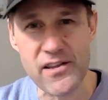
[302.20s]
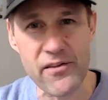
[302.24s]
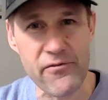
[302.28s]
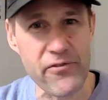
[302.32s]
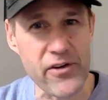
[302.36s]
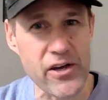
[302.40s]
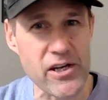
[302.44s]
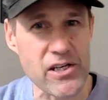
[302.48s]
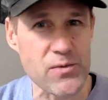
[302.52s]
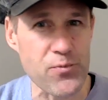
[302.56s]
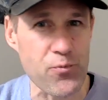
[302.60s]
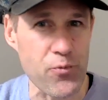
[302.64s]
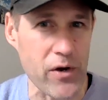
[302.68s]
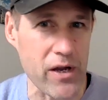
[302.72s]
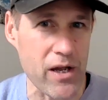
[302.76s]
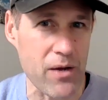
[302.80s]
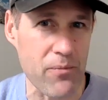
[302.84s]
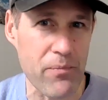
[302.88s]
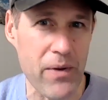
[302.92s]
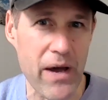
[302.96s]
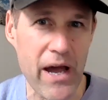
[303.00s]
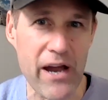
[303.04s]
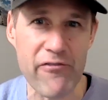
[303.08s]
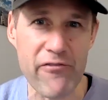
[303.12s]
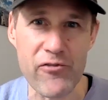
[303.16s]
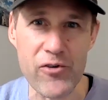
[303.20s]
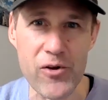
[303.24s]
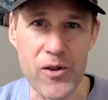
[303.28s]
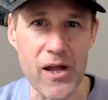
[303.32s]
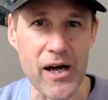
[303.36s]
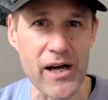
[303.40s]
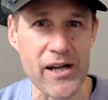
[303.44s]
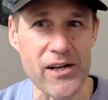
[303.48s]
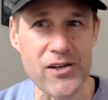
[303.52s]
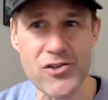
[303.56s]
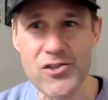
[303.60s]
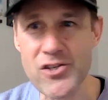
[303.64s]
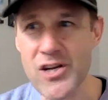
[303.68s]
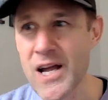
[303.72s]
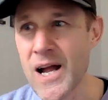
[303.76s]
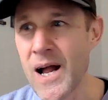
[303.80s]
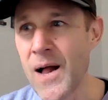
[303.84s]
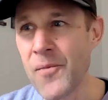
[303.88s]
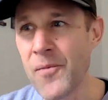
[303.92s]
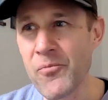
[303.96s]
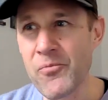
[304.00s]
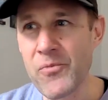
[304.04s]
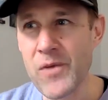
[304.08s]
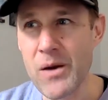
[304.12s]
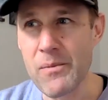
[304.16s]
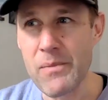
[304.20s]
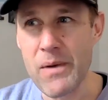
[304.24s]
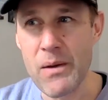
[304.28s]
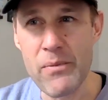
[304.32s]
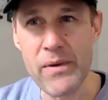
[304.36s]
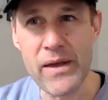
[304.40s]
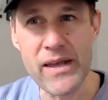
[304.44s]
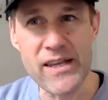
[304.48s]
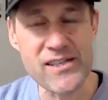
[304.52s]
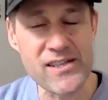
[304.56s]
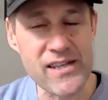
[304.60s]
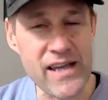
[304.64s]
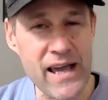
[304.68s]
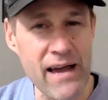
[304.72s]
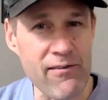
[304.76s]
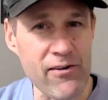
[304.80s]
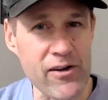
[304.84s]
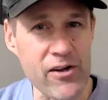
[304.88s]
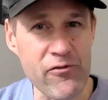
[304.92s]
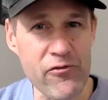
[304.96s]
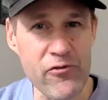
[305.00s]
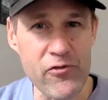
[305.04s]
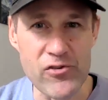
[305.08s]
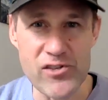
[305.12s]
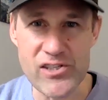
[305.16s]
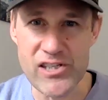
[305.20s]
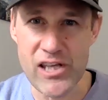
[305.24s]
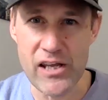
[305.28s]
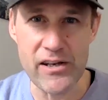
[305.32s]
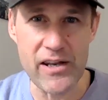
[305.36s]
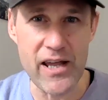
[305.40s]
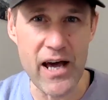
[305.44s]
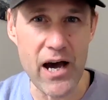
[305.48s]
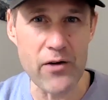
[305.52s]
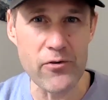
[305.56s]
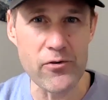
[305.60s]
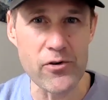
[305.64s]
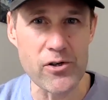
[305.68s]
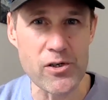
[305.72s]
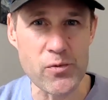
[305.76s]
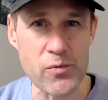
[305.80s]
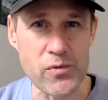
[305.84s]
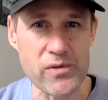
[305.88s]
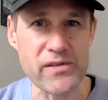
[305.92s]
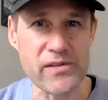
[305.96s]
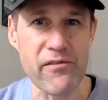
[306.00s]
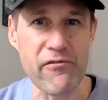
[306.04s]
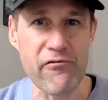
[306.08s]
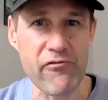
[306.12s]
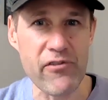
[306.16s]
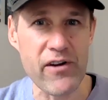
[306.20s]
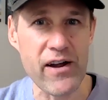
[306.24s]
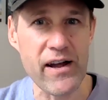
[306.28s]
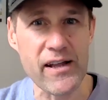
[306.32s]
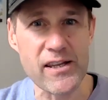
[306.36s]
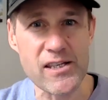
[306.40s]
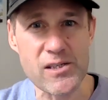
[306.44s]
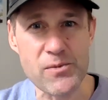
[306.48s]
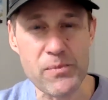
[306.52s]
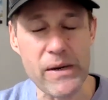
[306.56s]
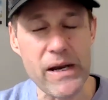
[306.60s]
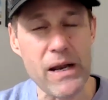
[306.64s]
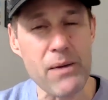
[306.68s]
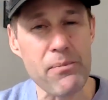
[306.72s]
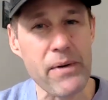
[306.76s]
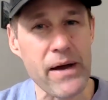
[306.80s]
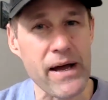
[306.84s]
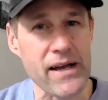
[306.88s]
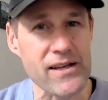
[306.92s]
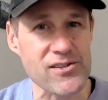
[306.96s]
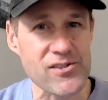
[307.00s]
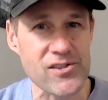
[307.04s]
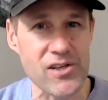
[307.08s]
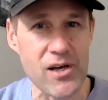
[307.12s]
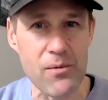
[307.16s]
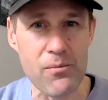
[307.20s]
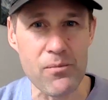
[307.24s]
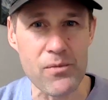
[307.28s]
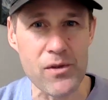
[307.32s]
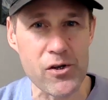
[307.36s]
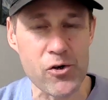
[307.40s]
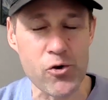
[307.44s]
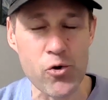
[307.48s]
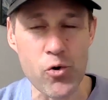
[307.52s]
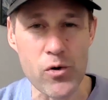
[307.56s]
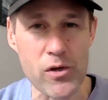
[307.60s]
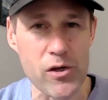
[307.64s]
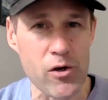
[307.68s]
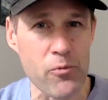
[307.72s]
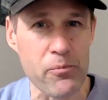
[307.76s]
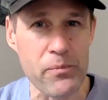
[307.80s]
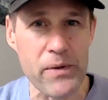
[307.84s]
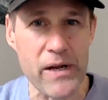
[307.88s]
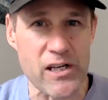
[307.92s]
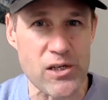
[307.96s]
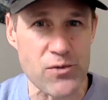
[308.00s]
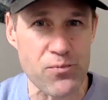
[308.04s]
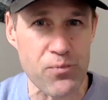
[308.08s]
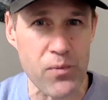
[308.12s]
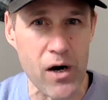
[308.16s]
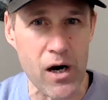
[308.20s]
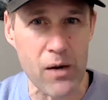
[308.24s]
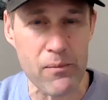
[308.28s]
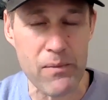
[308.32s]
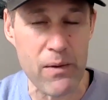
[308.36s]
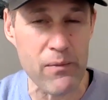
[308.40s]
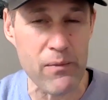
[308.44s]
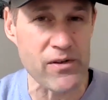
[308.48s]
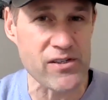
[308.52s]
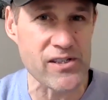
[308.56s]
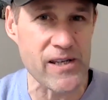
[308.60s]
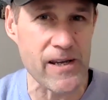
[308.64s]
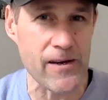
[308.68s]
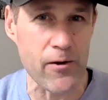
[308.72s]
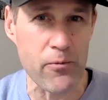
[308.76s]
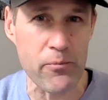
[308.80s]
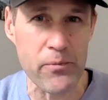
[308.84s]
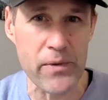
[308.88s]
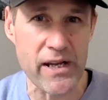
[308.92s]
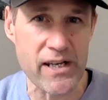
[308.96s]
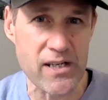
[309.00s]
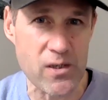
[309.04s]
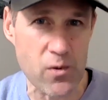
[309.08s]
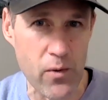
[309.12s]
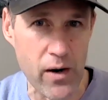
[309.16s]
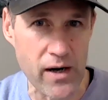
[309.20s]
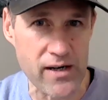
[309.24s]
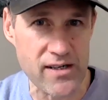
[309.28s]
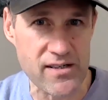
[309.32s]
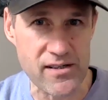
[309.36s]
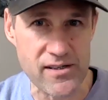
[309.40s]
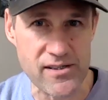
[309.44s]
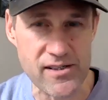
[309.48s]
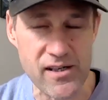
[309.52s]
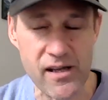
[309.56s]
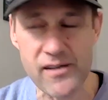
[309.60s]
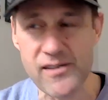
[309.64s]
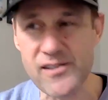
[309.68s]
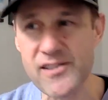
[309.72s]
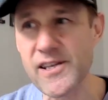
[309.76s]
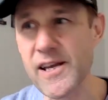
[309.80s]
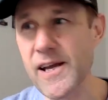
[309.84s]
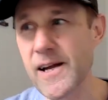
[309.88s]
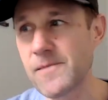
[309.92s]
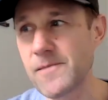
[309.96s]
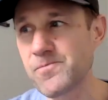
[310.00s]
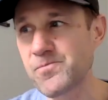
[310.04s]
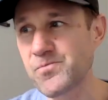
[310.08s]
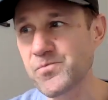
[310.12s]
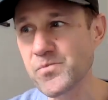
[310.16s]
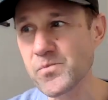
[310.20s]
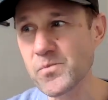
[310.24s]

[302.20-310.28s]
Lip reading: the fish, bring it back for lunch. Maybe have a few sundowners with some friends, meet up at some cool little beach bar, maybe Secret Beach, and watch the sunset.